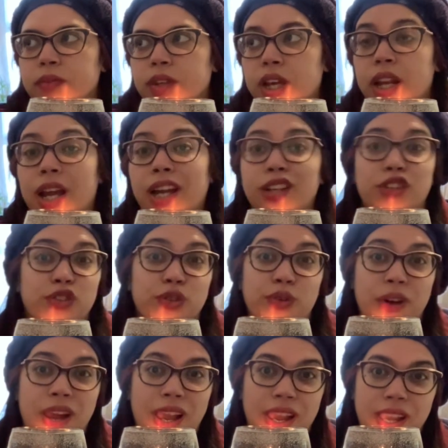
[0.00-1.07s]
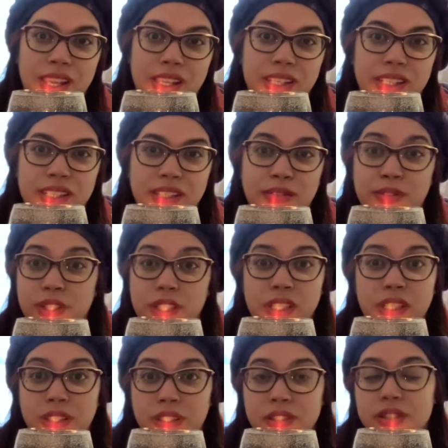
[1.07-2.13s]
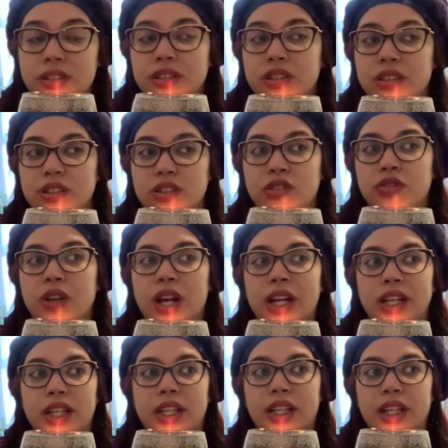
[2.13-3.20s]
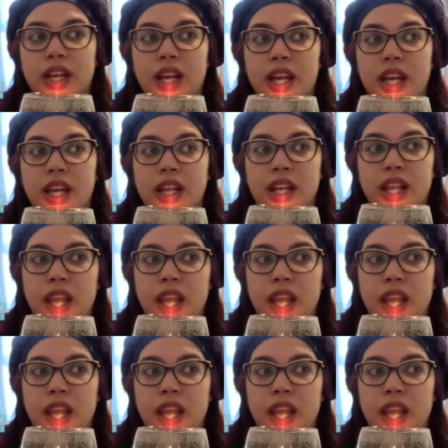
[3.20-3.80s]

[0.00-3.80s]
and I tried for years to try to get,